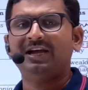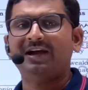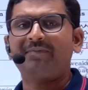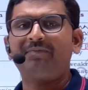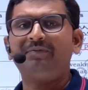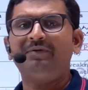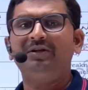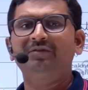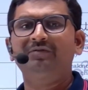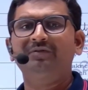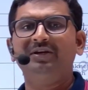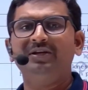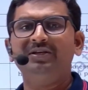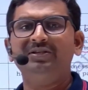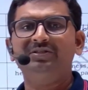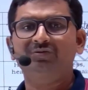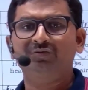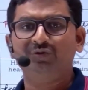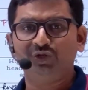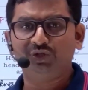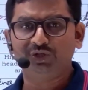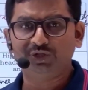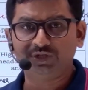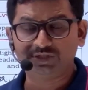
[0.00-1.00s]
chapter wise
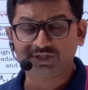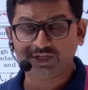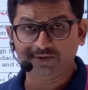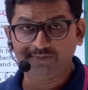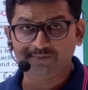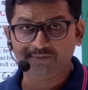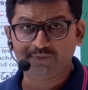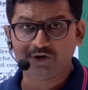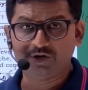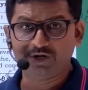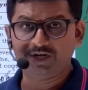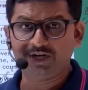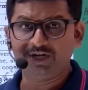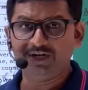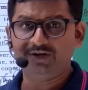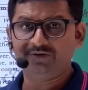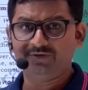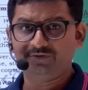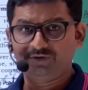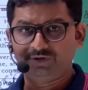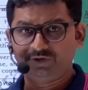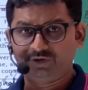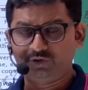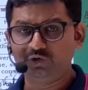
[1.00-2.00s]
questions important
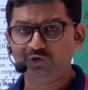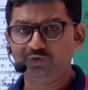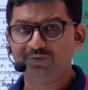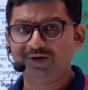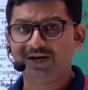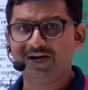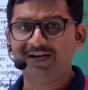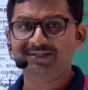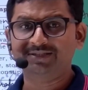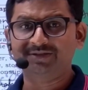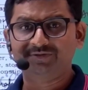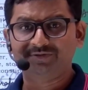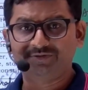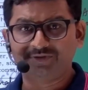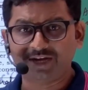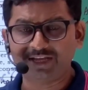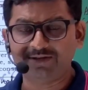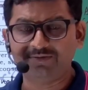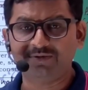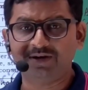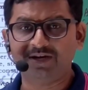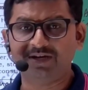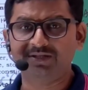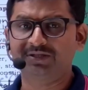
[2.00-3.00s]
for 2 marks
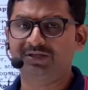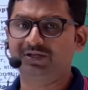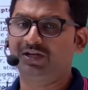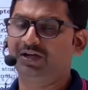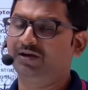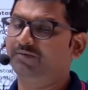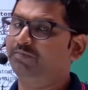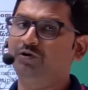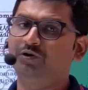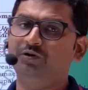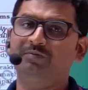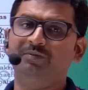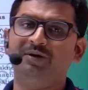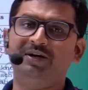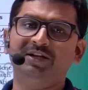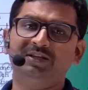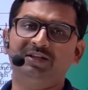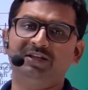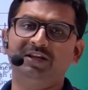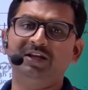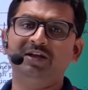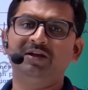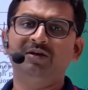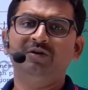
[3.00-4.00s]
5 marks anna upload
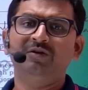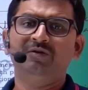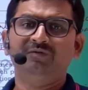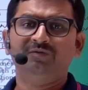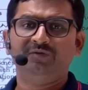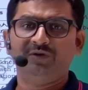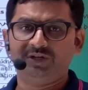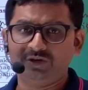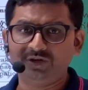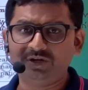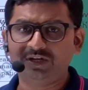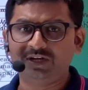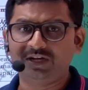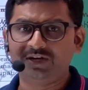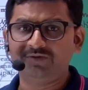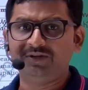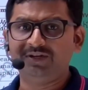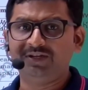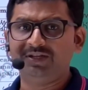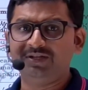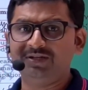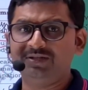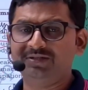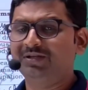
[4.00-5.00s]
maadirthene for your
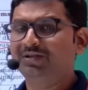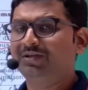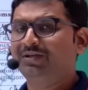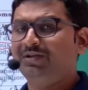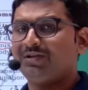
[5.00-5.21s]
convenience.